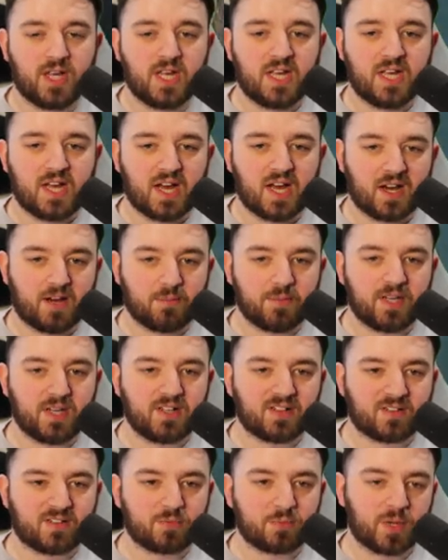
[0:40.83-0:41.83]

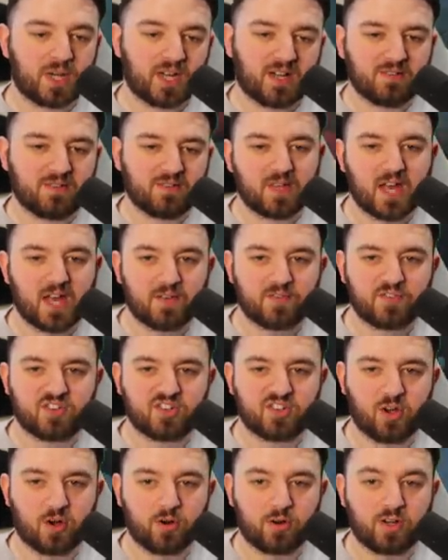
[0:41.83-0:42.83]
it's, well, half
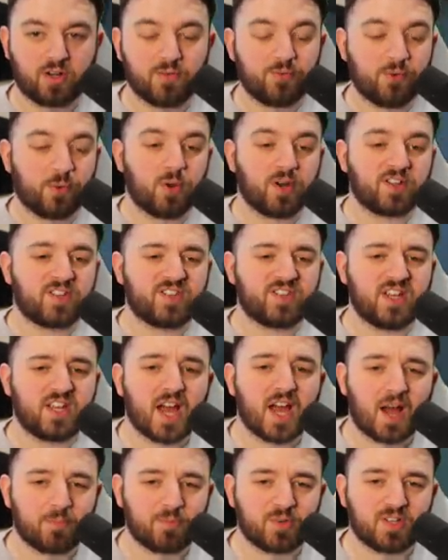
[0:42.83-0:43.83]
sunk. If you want to see
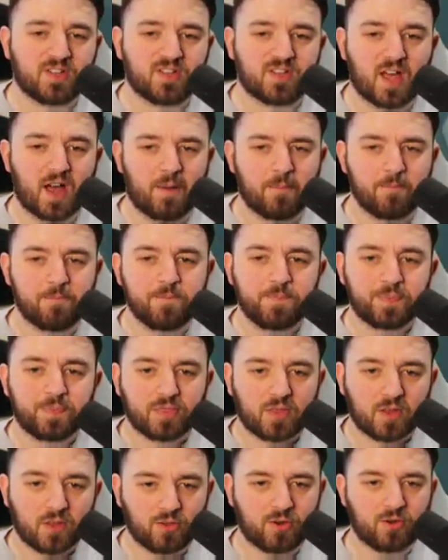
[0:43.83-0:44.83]
Captain's Hat,
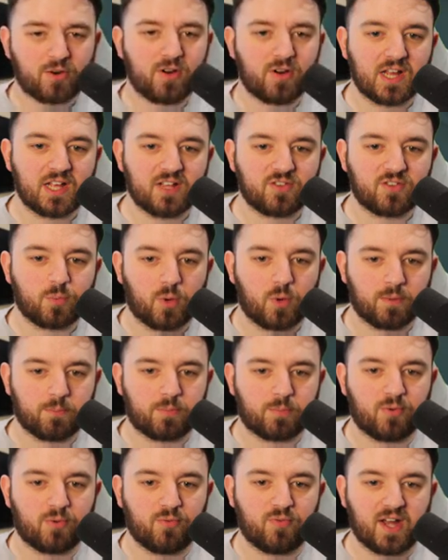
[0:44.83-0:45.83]
there is
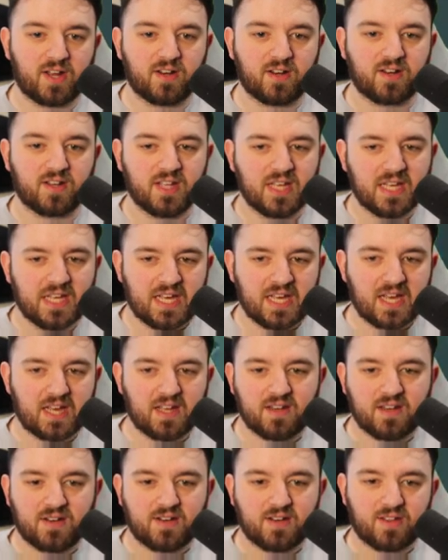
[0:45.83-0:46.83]
one provided
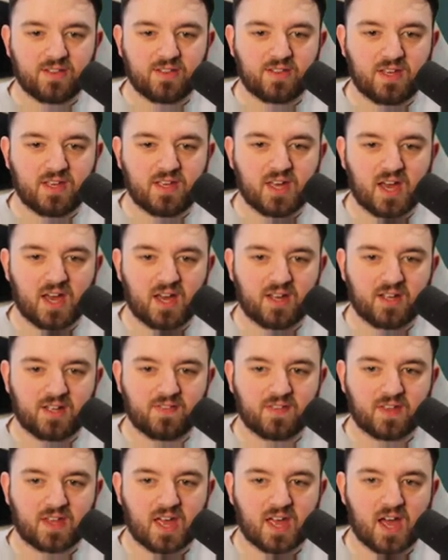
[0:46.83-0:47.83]
in
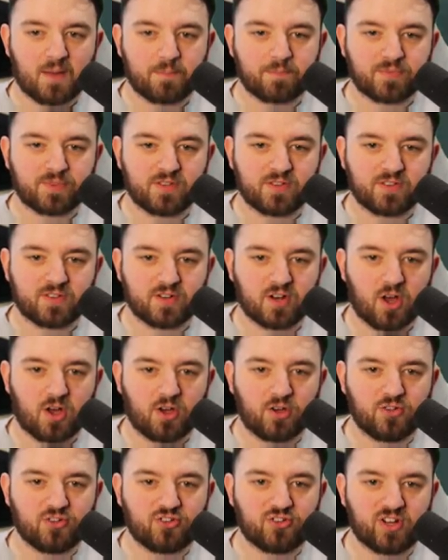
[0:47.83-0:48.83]
the Captain's
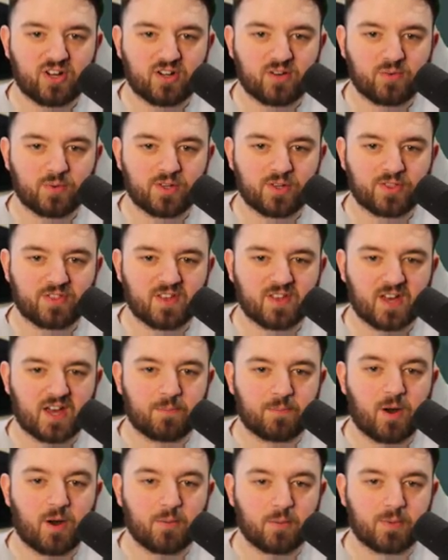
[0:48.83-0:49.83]
Lounge here with
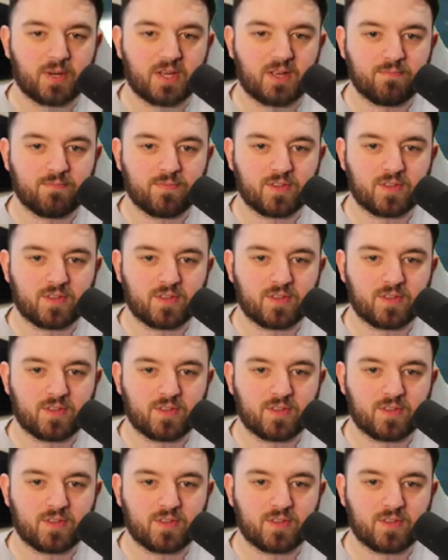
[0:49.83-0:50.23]
probably the